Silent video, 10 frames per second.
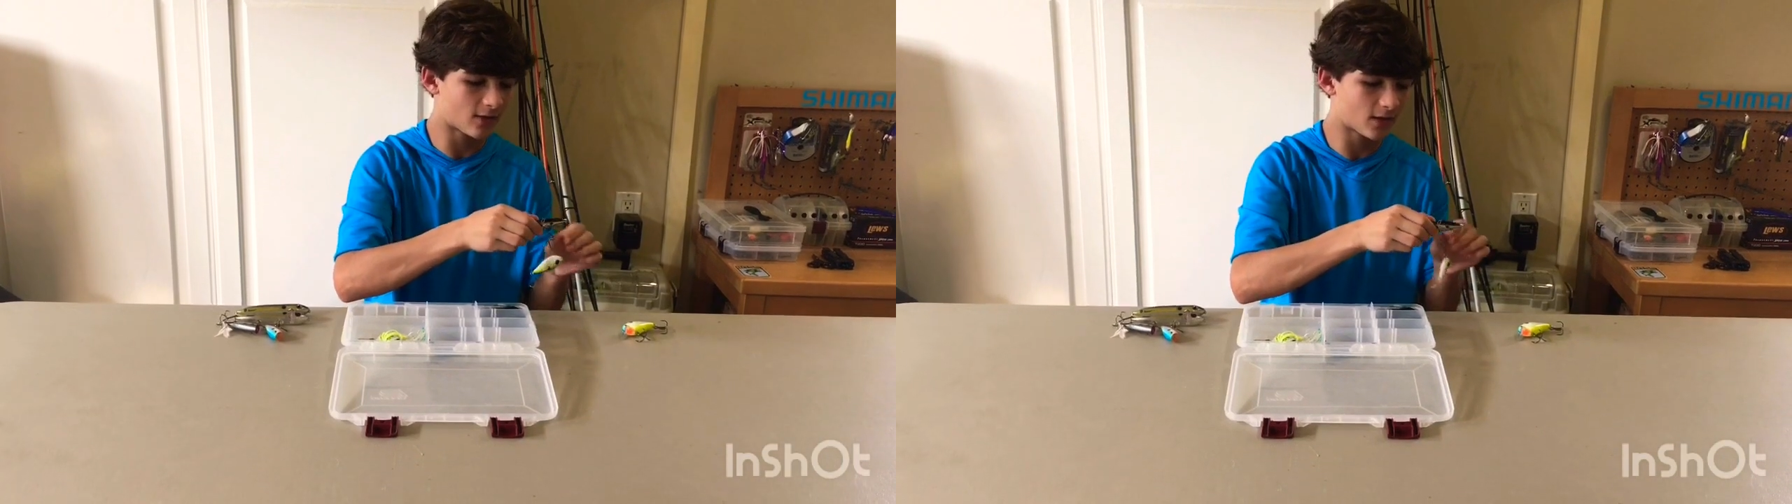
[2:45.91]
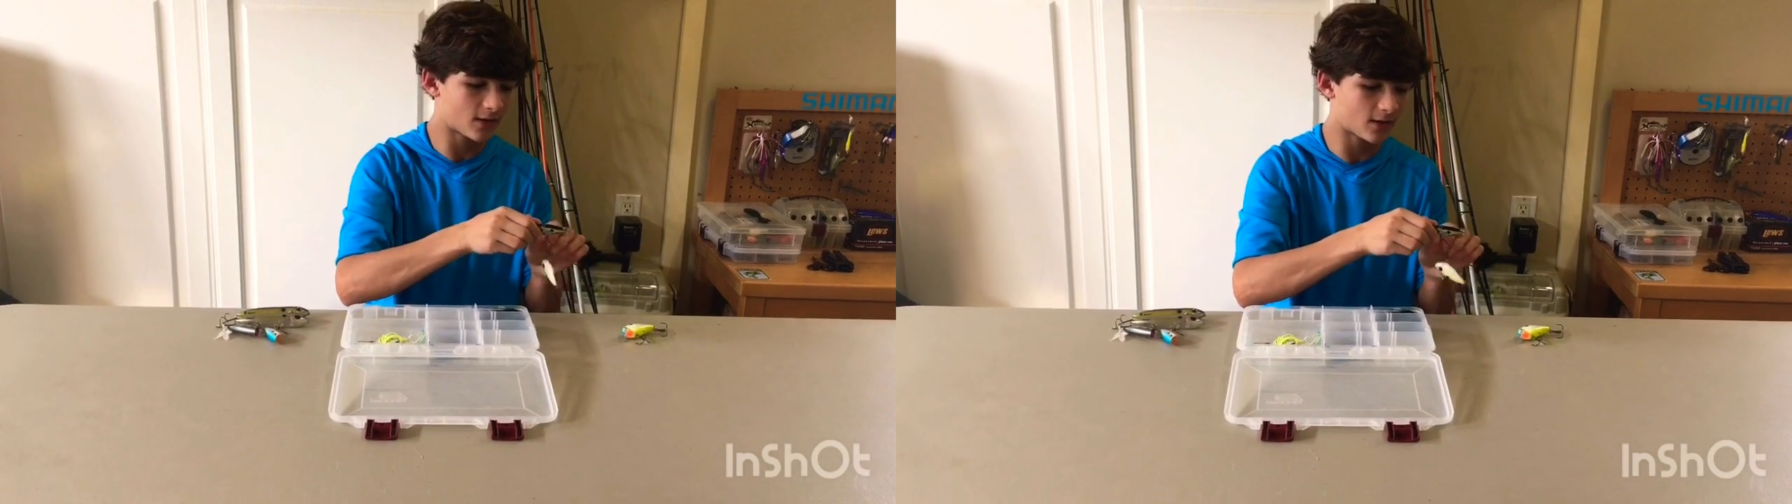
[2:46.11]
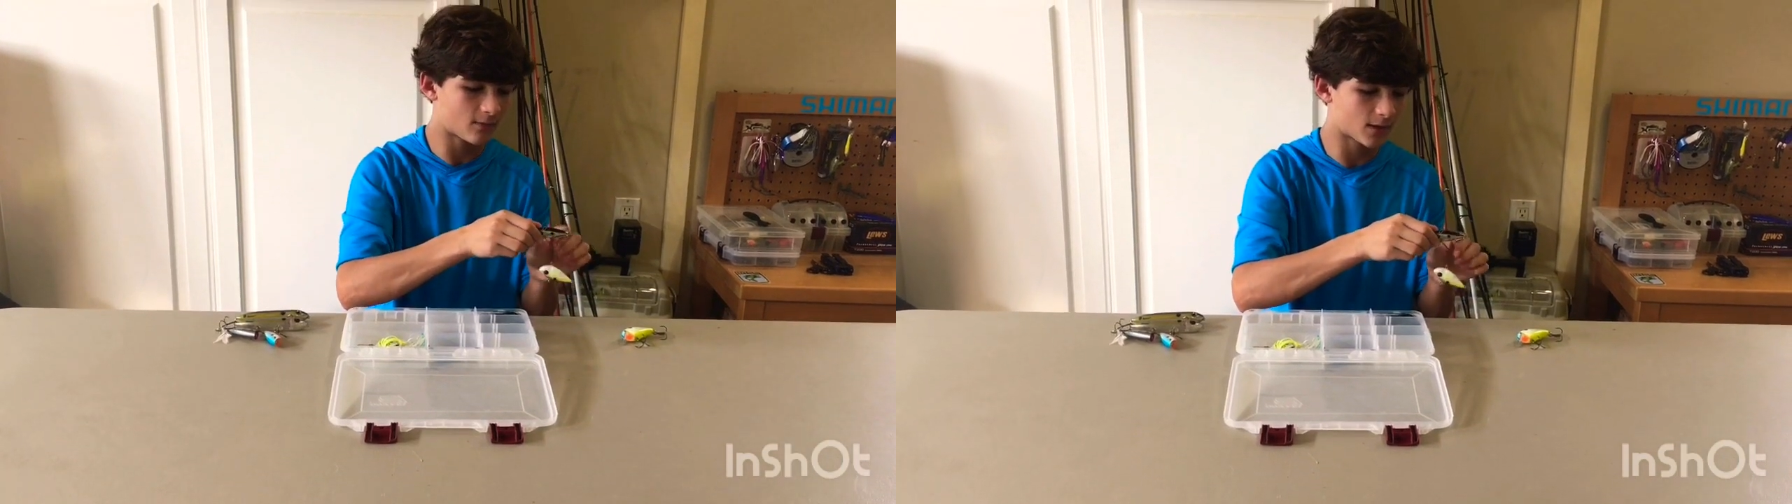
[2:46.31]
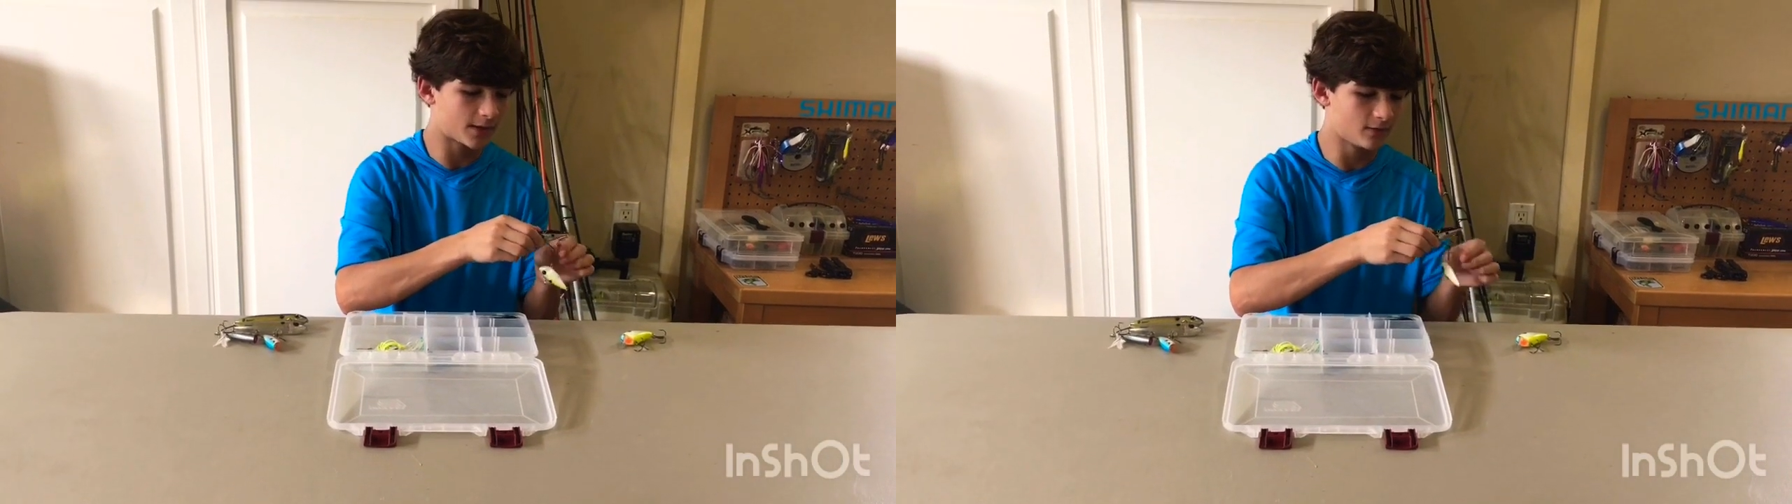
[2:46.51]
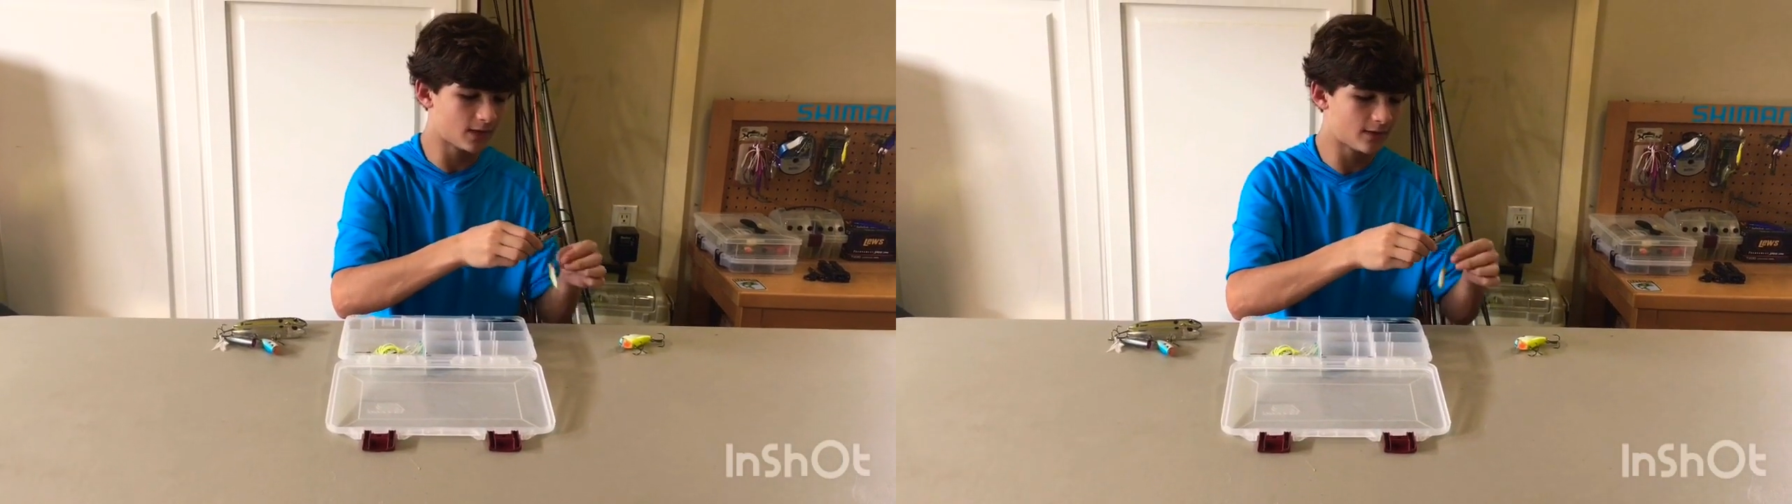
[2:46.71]
are where
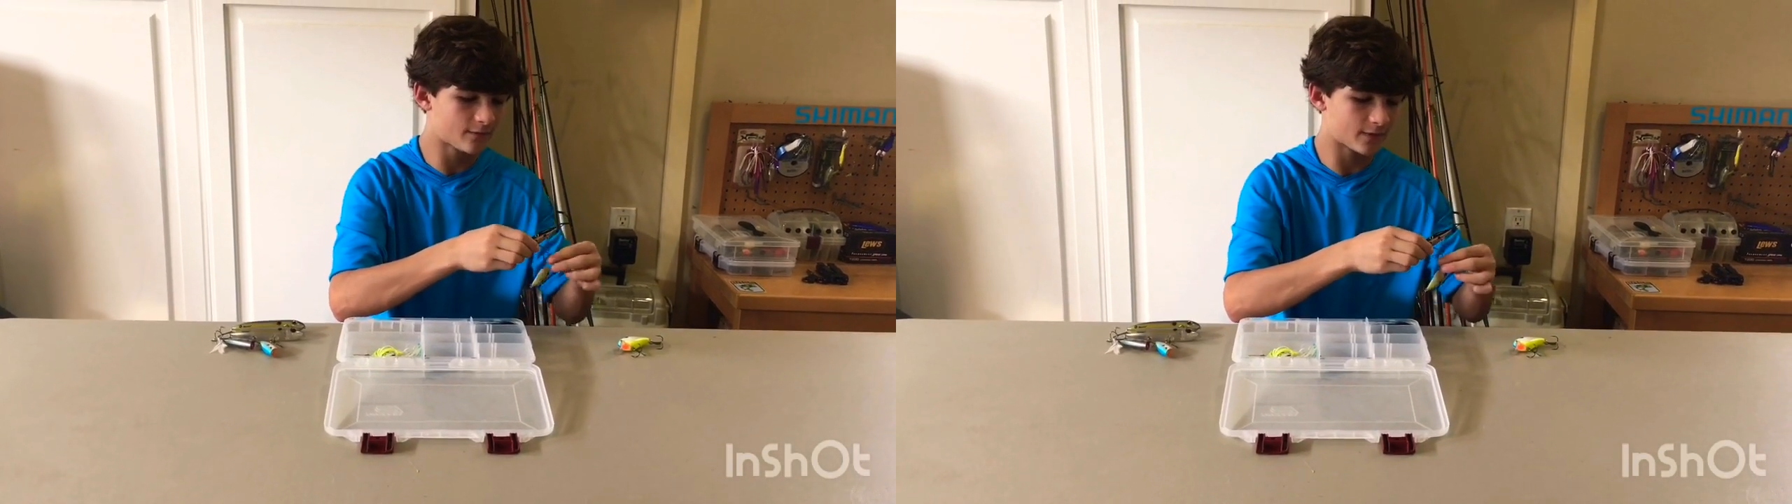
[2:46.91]
you live,